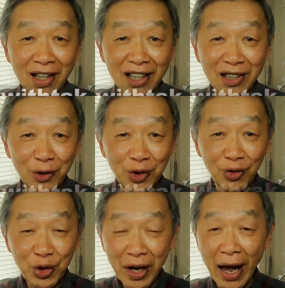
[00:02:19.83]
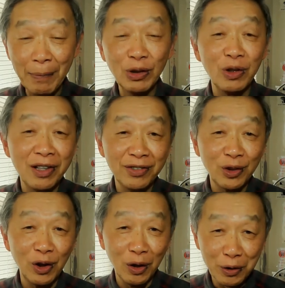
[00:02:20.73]
Uh, you, if you happen to live
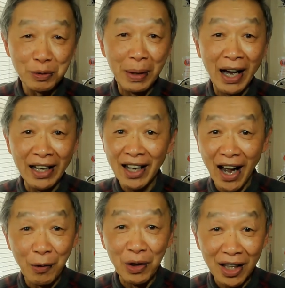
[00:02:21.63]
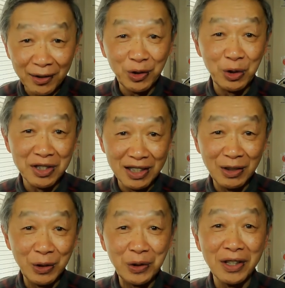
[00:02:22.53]
close by, I would love to see
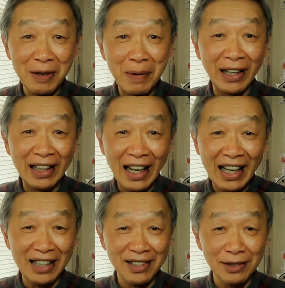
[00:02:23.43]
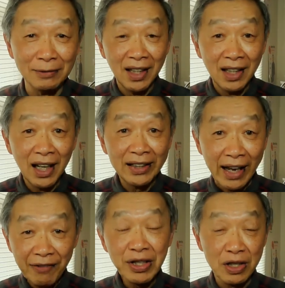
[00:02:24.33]
you in my class. Uh,
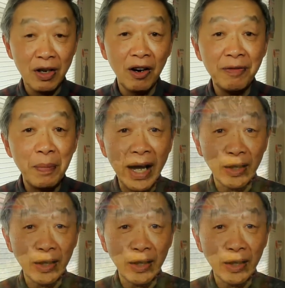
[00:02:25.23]
the emphasis of my